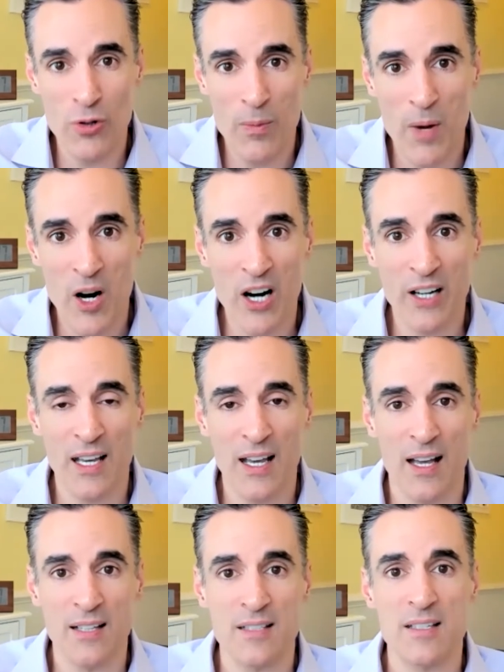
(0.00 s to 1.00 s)
the
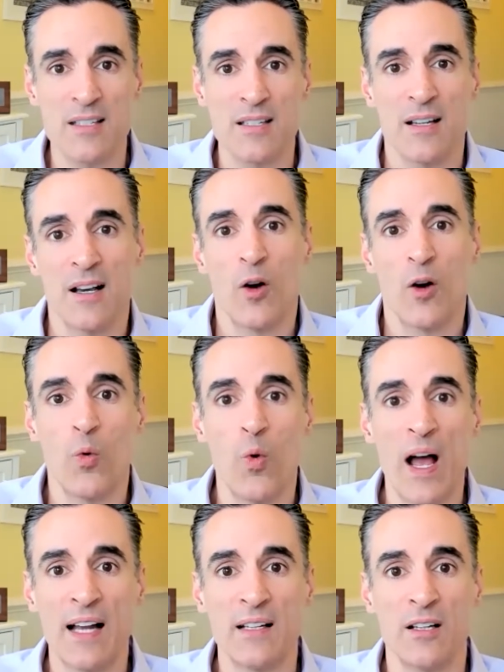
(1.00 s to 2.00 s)
markets
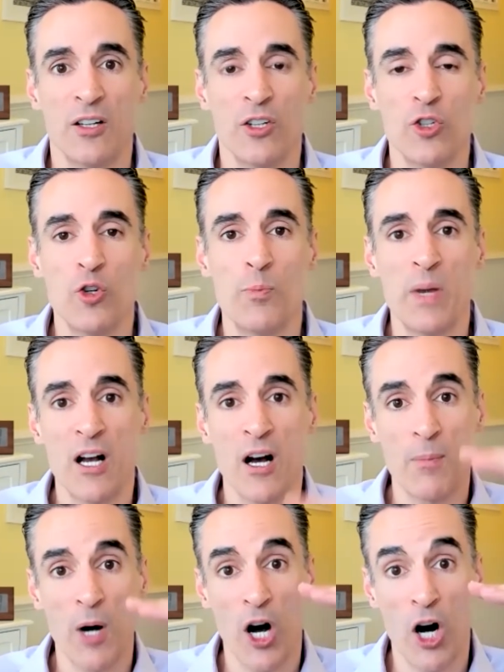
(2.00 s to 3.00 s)
when you
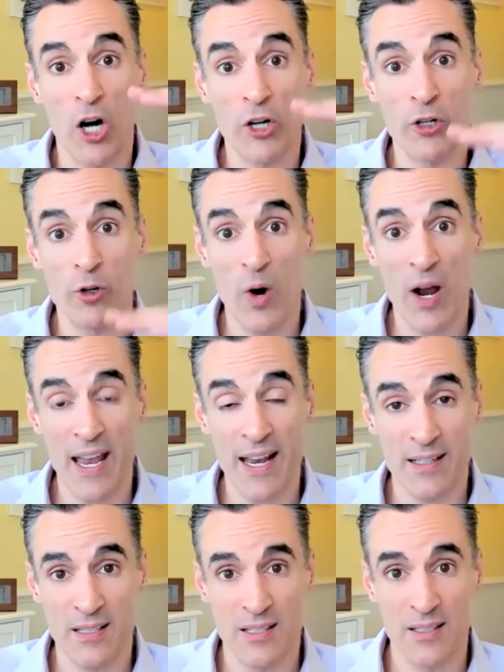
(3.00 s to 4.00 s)
become
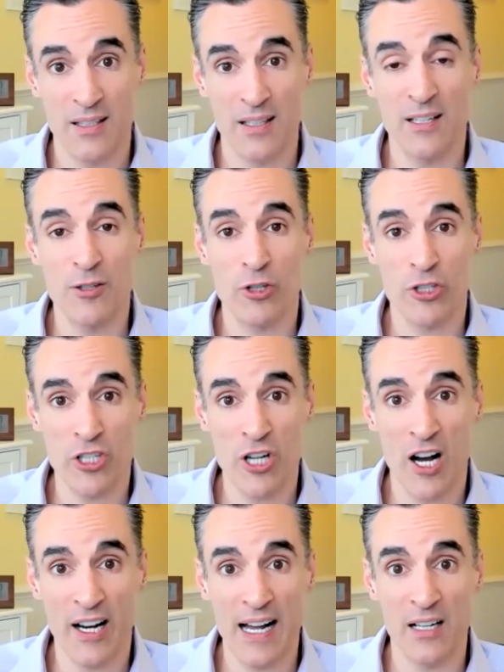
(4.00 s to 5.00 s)
underweight in your
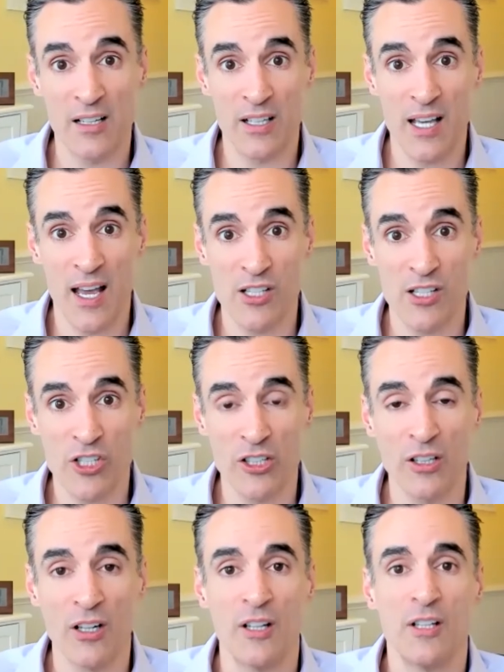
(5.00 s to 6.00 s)
stock
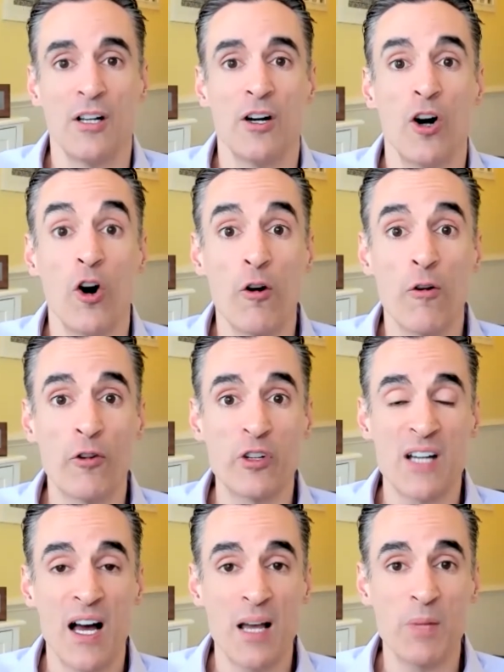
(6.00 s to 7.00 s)
allocation, over
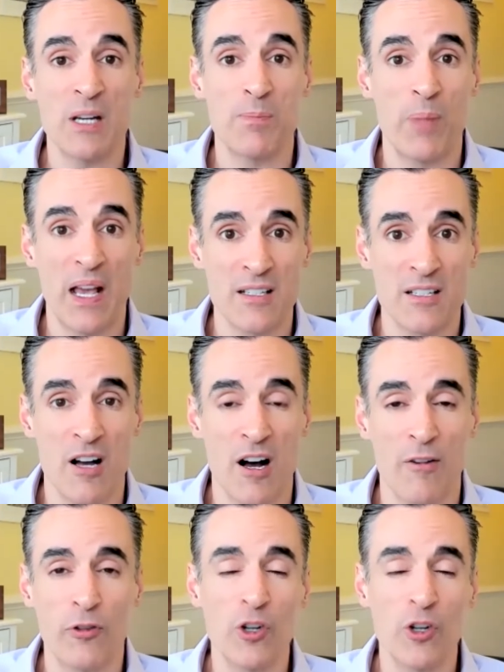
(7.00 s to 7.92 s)
time it pays off.